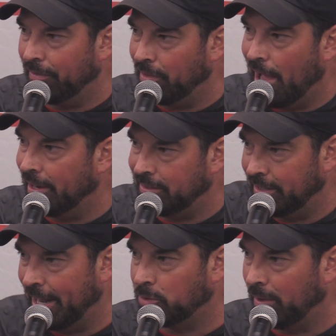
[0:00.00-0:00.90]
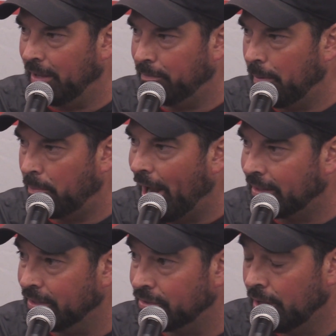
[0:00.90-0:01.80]
If not, it's the next play of the
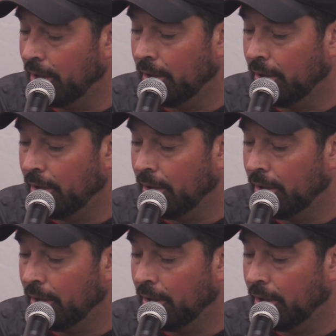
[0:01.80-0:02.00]
practice.